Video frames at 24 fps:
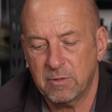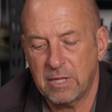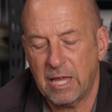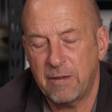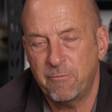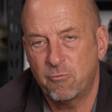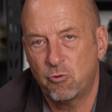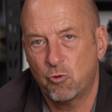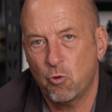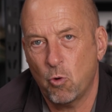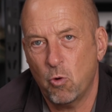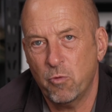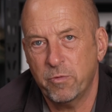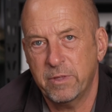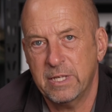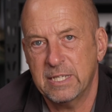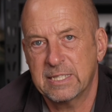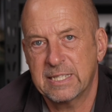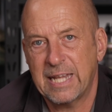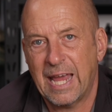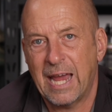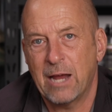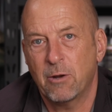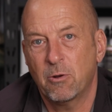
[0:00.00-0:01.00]
They've drawn this
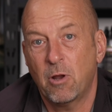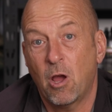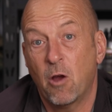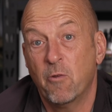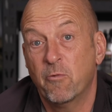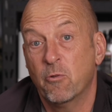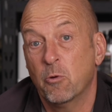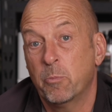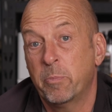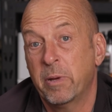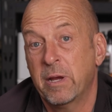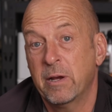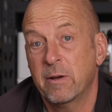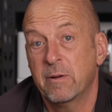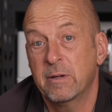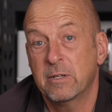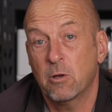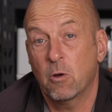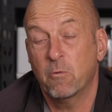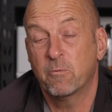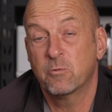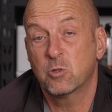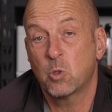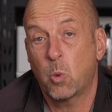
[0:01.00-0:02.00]
down over a period
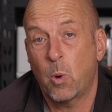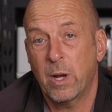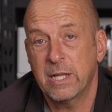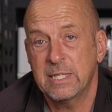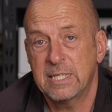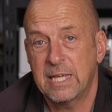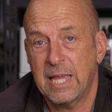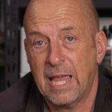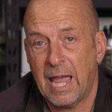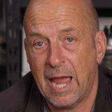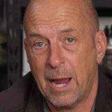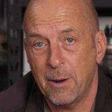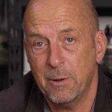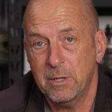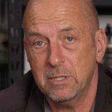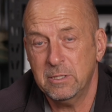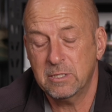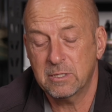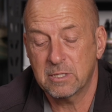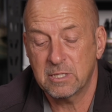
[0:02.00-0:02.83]
of 20 hours.